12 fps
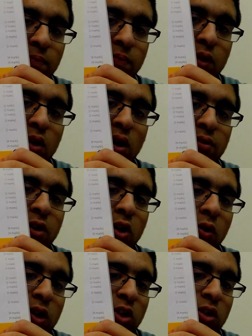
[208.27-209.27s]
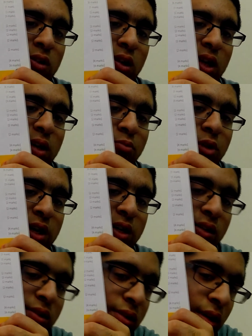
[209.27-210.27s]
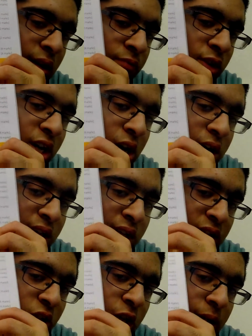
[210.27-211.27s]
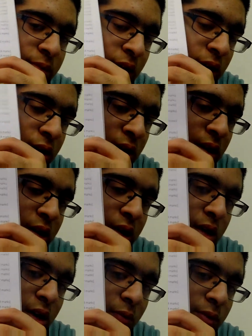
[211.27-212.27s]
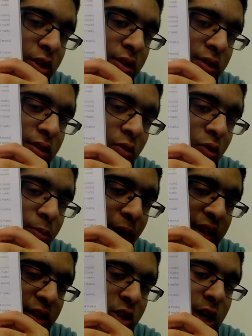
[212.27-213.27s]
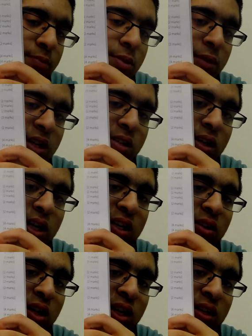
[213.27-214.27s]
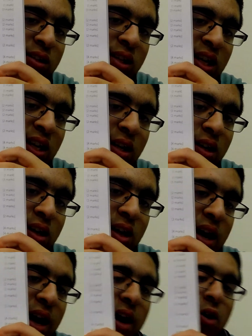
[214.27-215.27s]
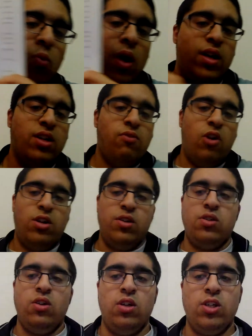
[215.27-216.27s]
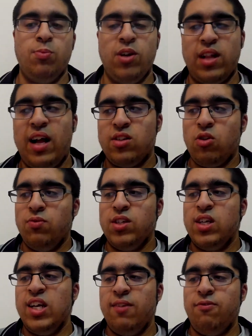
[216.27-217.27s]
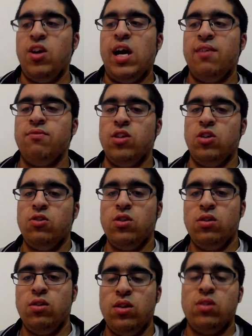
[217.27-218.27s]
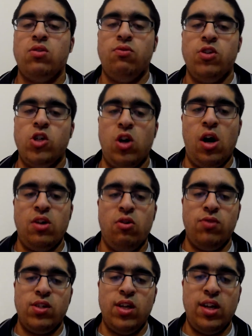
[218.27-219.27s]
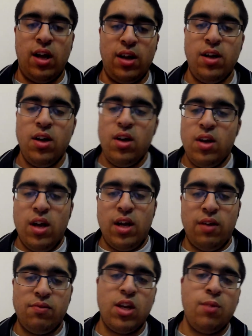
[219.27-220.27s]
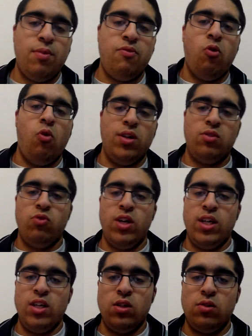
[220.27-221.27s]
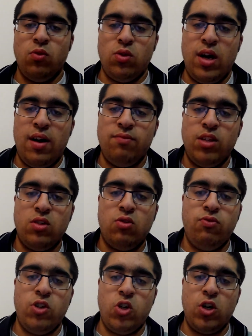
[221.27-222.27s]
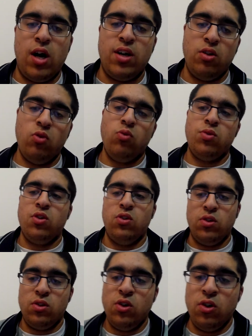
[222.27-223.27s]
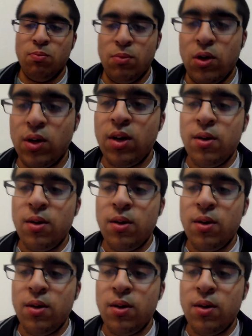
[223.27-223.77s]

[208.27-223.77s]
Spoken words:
quite a few questions that you can practice regarding this chapter, which is all about this chapter basically, so you can see how well you've understood this book. That's obviously if you have this revision guide, obviously, and I've said before, it's really useful to have this revision guide and also the student book.